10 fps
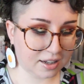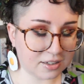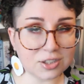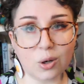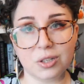
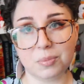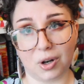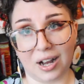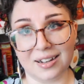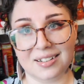it's no
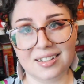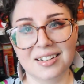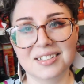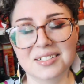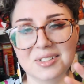surprise
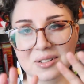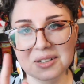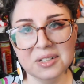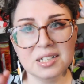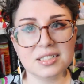
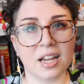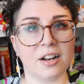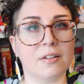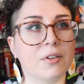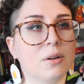to
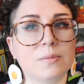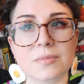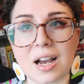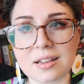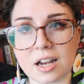any of you,
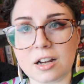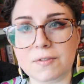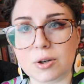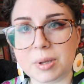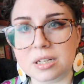I like
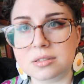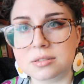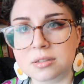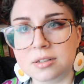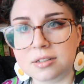Furbies.